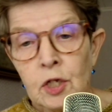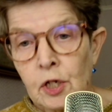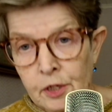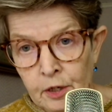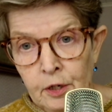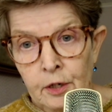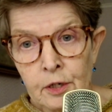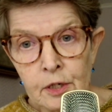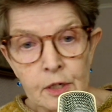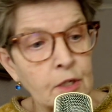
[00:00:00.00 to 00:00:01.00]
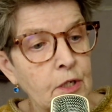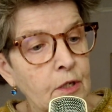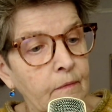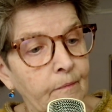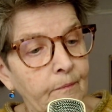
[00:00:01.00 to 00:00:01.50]
just the
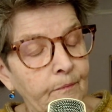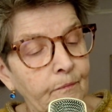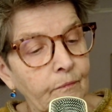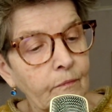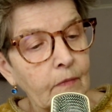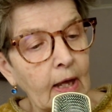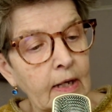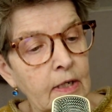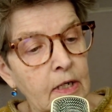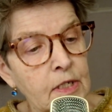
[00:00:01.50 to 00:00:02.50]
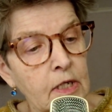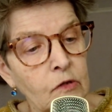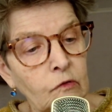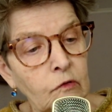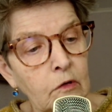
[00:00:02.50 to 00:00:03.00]
nurses." Angela says,